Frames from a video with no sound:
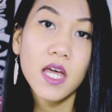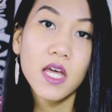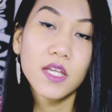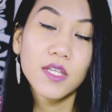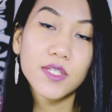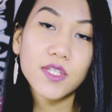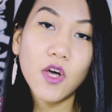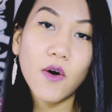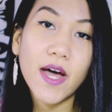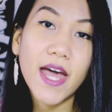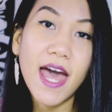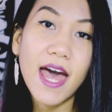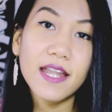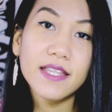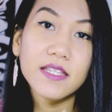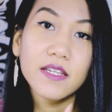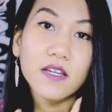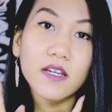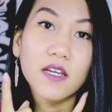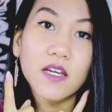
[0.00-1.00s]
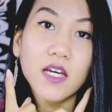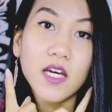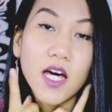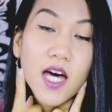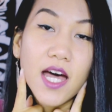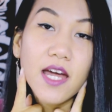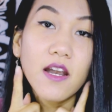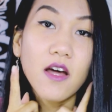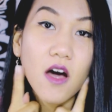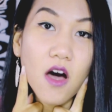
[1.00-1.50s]
So I had to
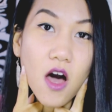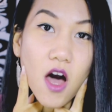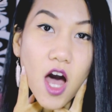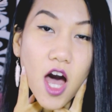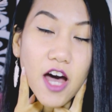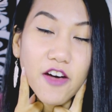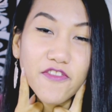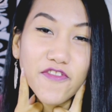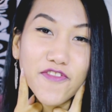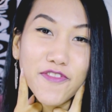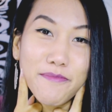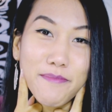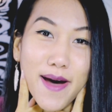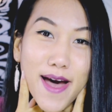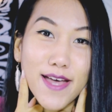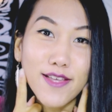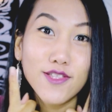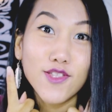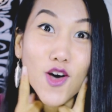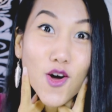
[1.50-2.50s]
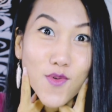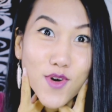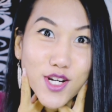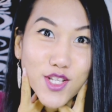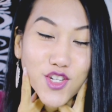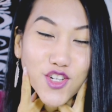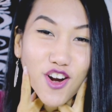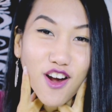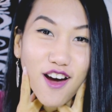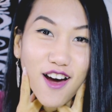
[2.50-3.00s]
cut off my lower
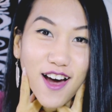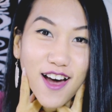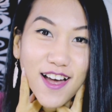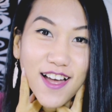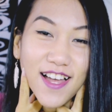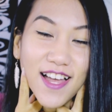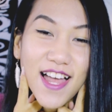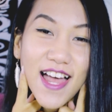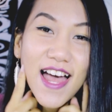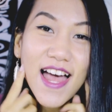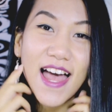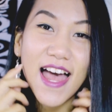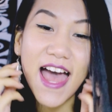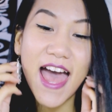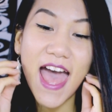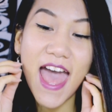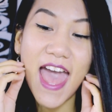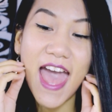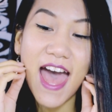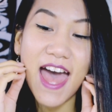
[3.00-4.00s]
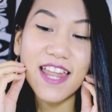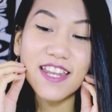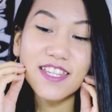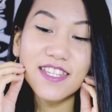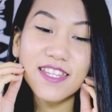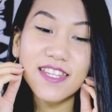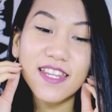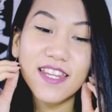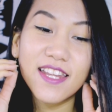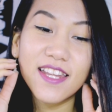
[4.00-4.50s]
jaw
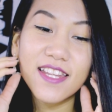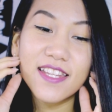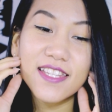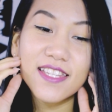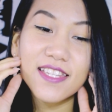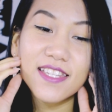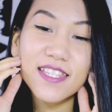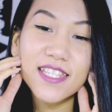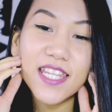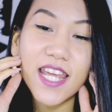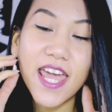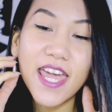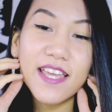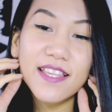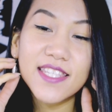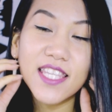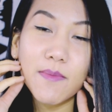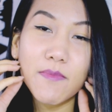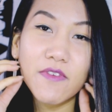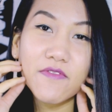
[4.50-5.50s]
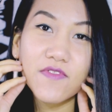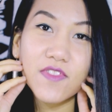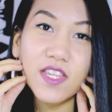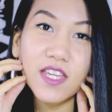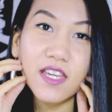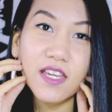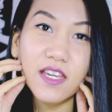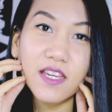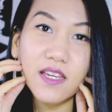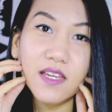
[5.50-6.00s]
and take some of
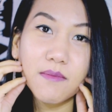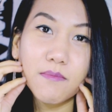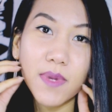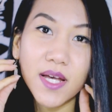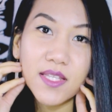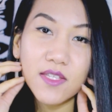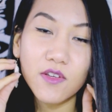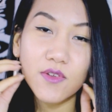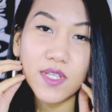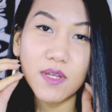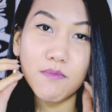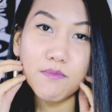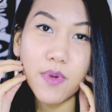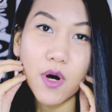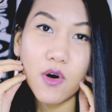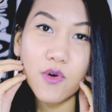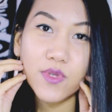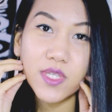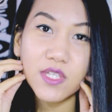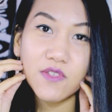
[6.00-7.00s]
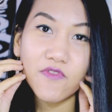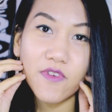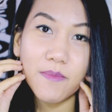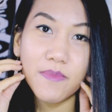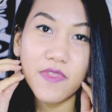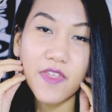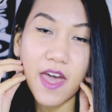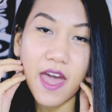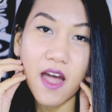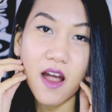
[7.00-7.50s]
the muscles and bones
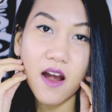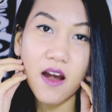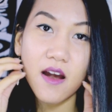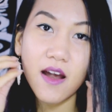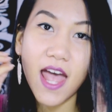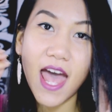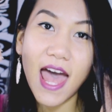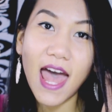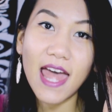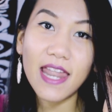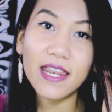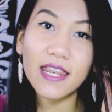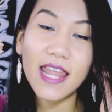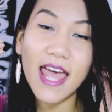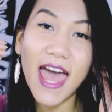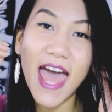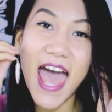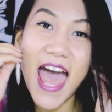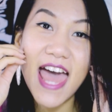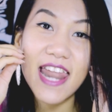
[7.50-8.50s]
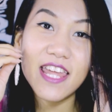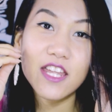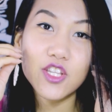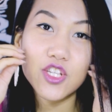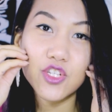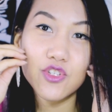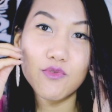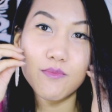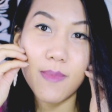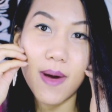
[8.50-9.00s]
from there and add it
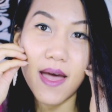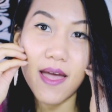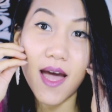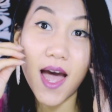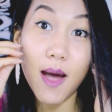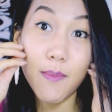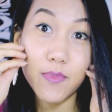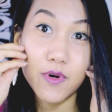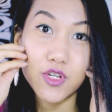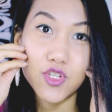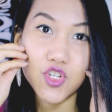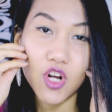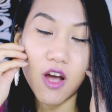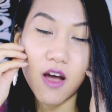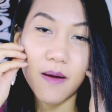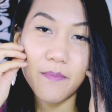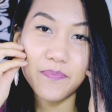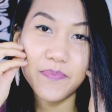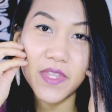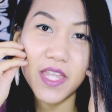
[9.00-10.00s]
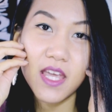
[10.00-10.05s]
to my upper jaw